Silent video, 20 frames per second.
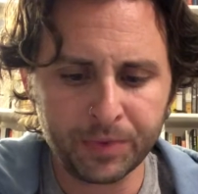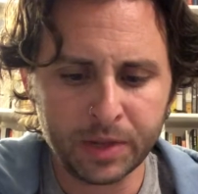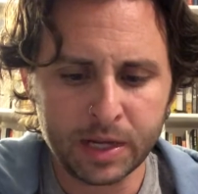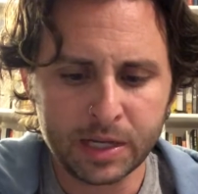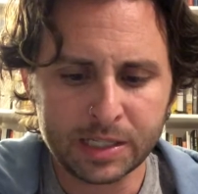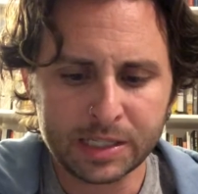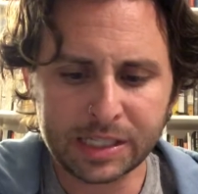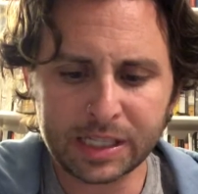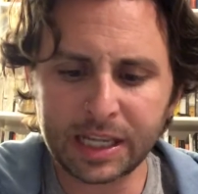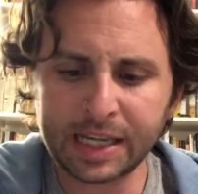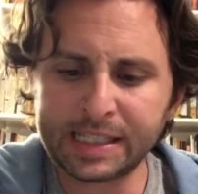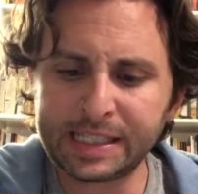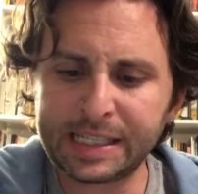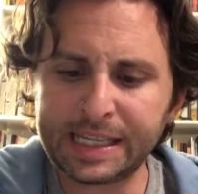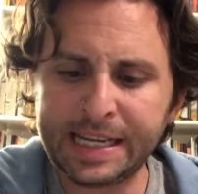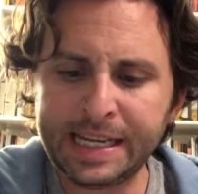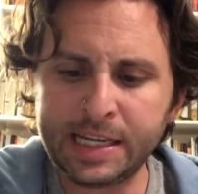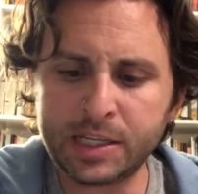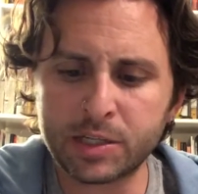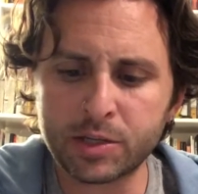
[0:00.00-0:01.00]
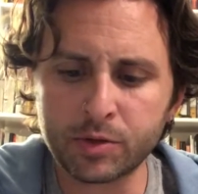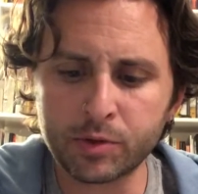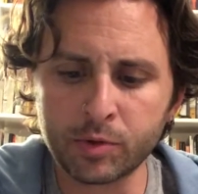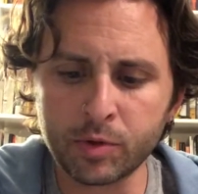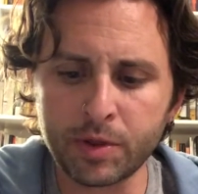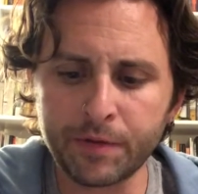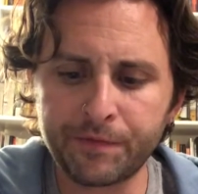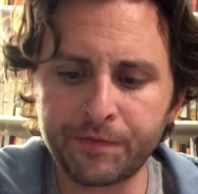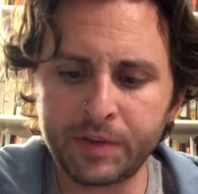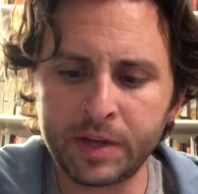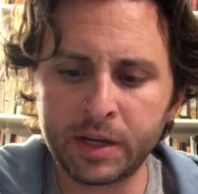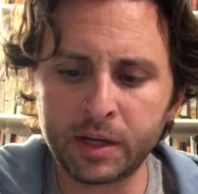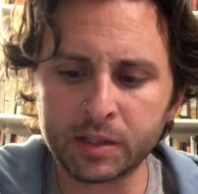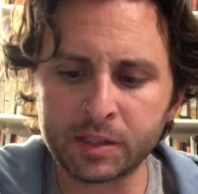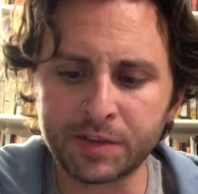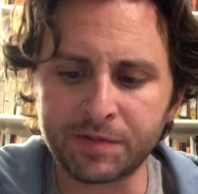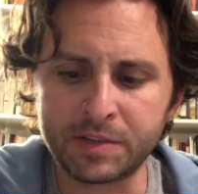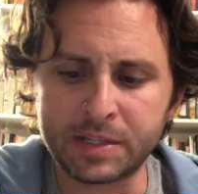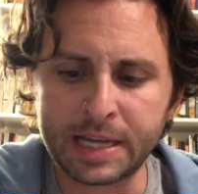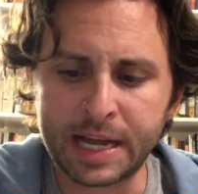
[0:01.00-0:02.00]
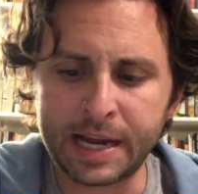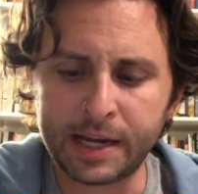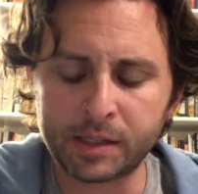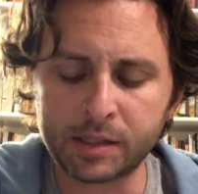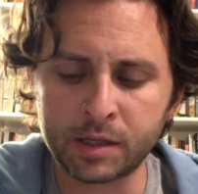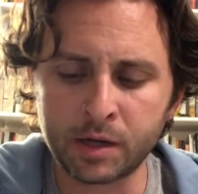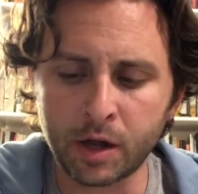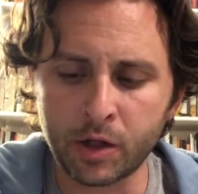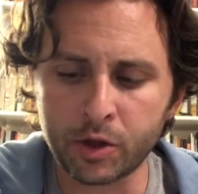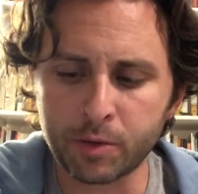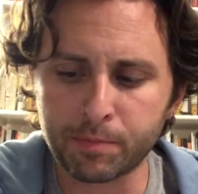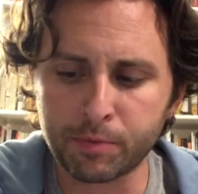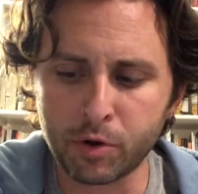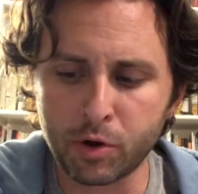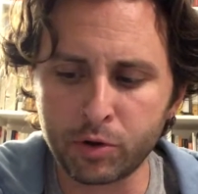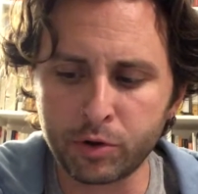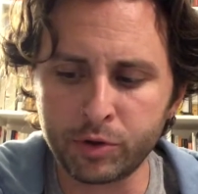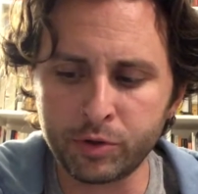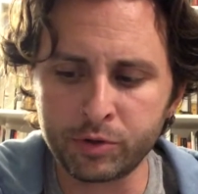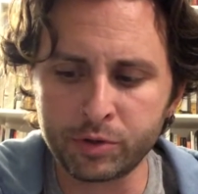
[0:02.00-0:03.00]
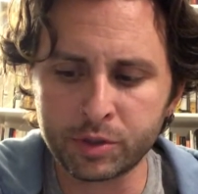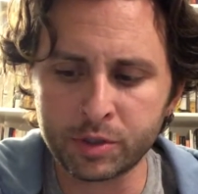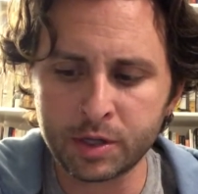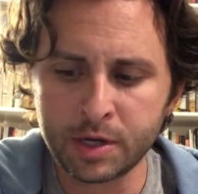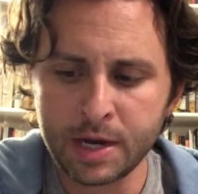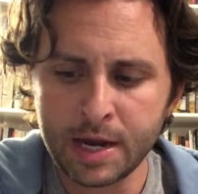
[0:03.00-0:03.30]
slice east through the fields of dates and other produce,